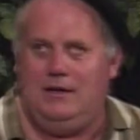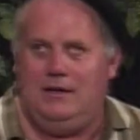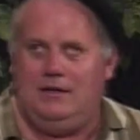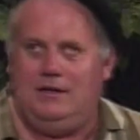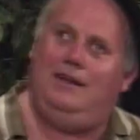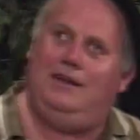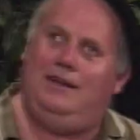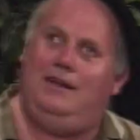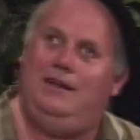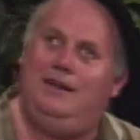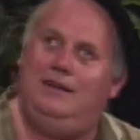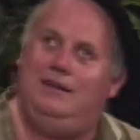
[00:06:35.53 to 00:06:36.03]

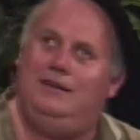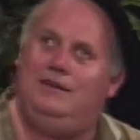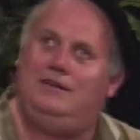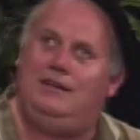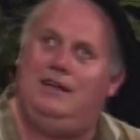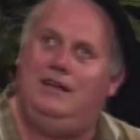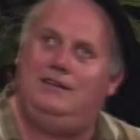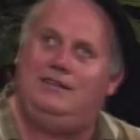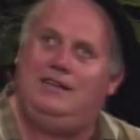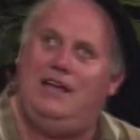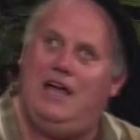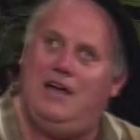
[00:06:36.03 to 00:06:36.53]
It
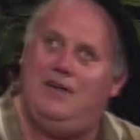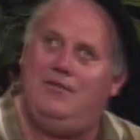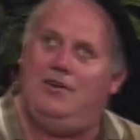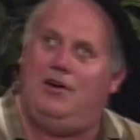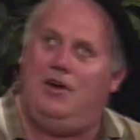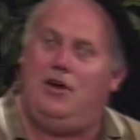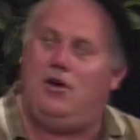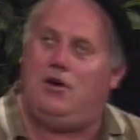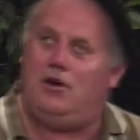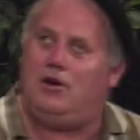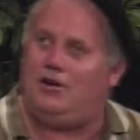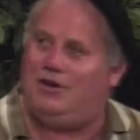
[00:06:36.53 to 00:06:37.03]
does have an
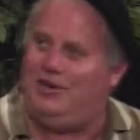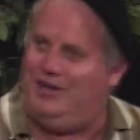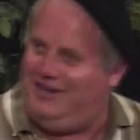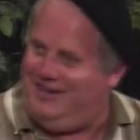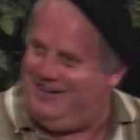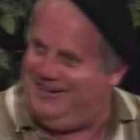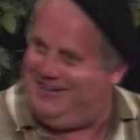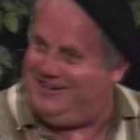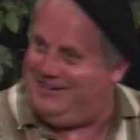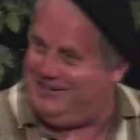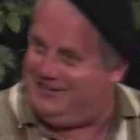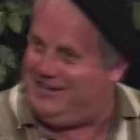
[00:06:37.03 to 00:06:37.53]
arc.
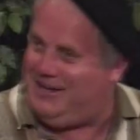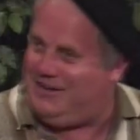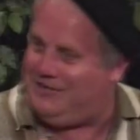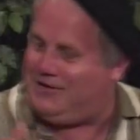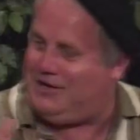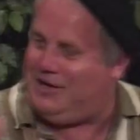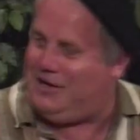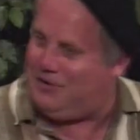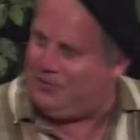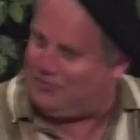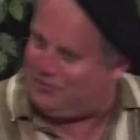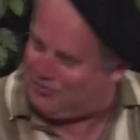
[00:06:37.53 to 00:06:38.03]
It does have
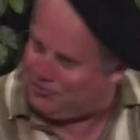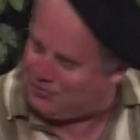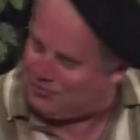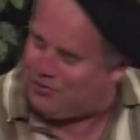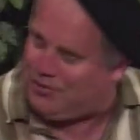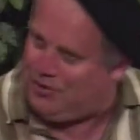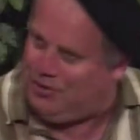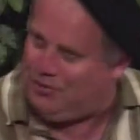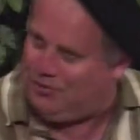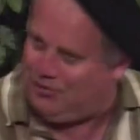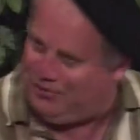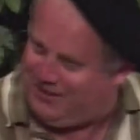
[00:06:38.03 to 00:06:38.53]
character
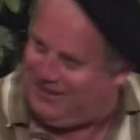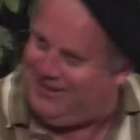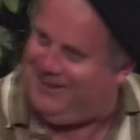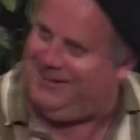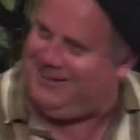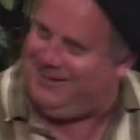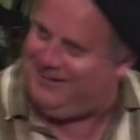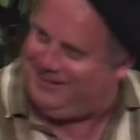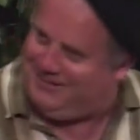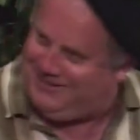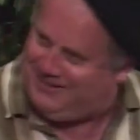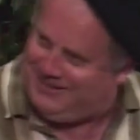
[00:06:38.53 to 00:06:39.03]
growth in
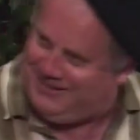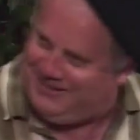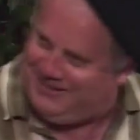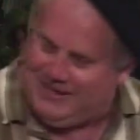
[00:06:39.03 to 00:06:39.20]
it.